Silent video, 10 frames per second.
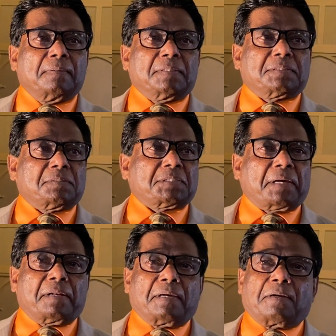this
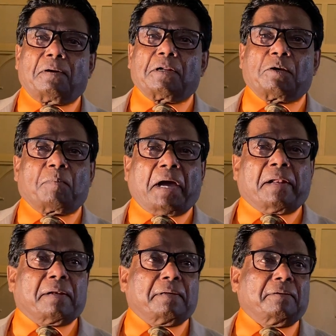society called
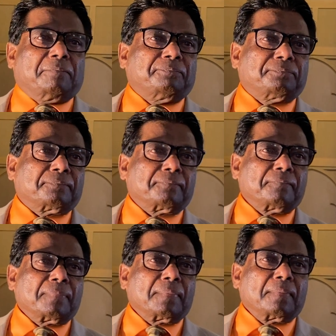humanity.
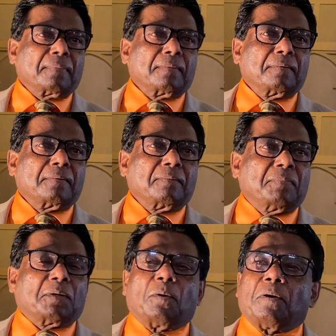
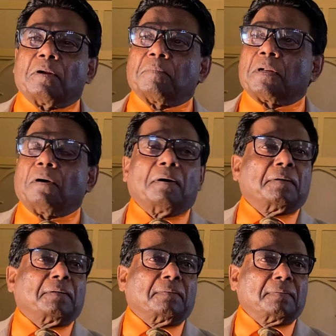We all
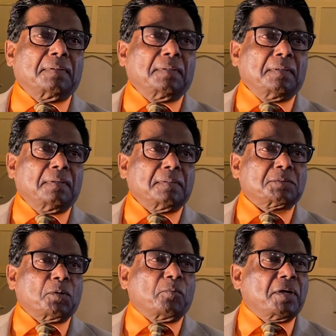belong. You know.
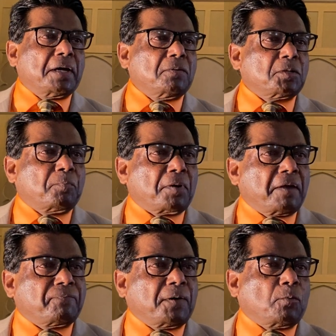So we have to
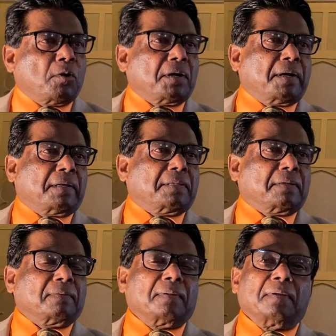pray for one another.
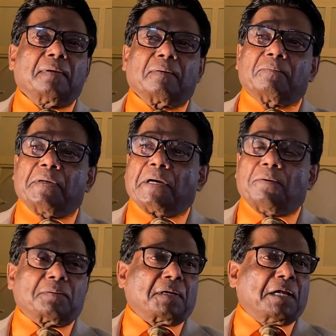We
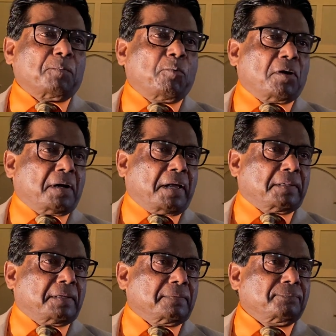have to help one another